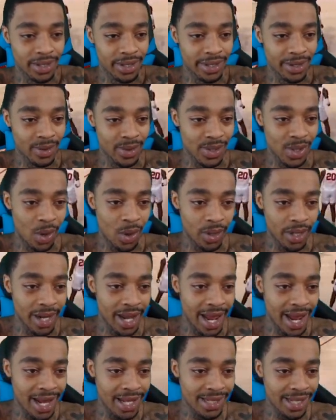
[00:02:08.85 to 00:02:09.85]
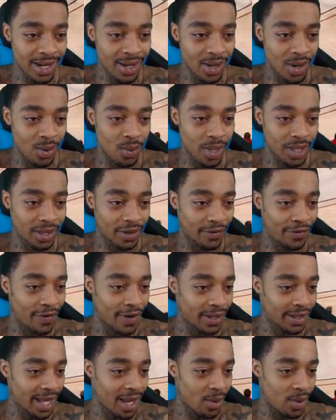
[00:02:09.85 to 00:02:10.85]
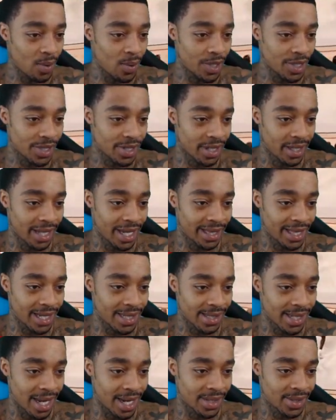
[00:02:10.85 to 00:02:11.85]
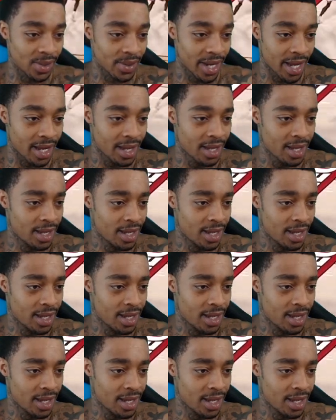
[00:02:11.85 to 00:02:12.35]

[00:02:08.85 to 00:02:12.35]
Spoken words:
You was holding hands. I don't know what the fuck that was. We're just going to let that slide. It's okay.